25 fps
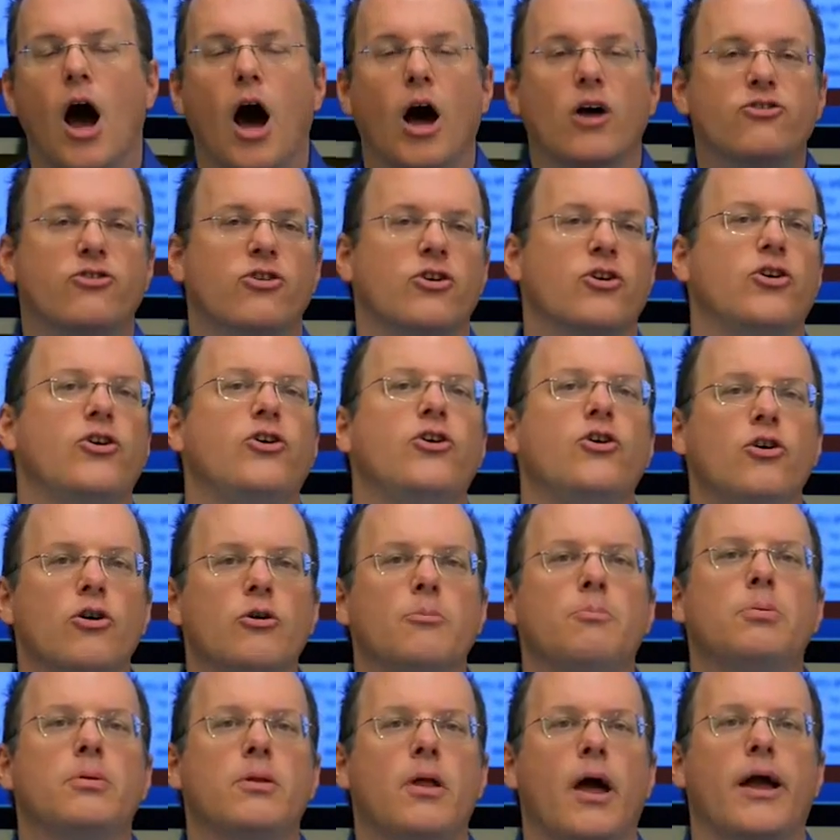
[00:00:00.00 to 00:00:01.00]
a
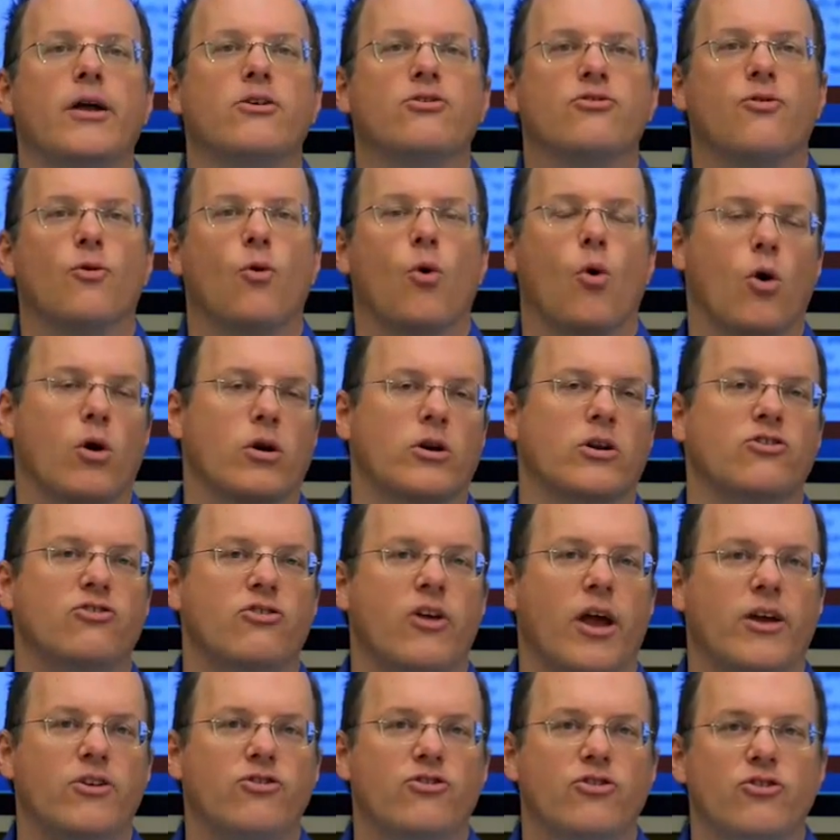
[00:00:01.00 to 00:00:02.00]
secure place for
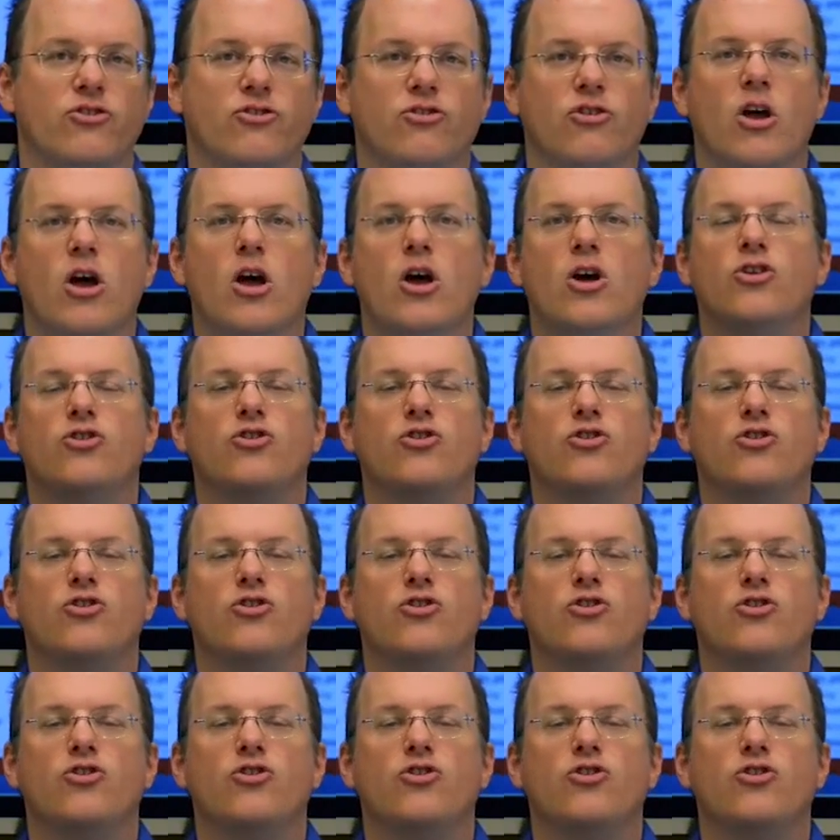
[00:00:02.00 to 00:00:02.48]
organizations